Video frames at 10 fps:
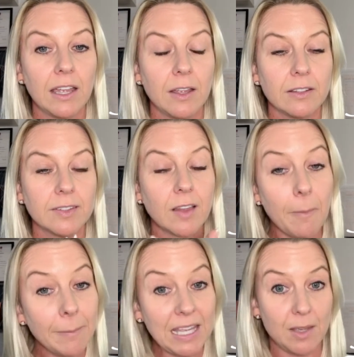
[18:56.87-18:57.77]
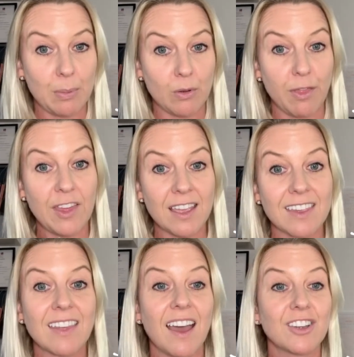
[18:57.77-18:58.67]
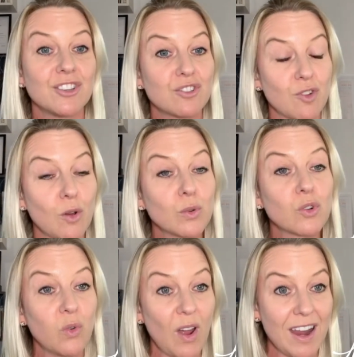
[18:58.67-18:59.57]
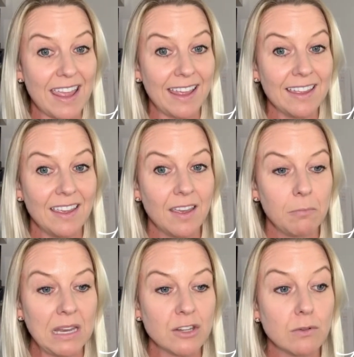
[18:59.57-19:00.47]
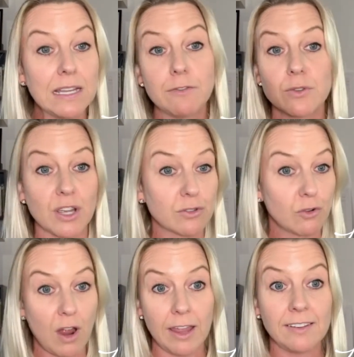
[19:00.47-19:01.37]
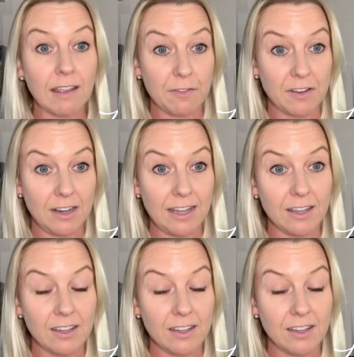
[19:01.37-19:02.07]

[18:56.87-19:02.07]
some people think that controlled crying means you leave your child to cry indefinitely.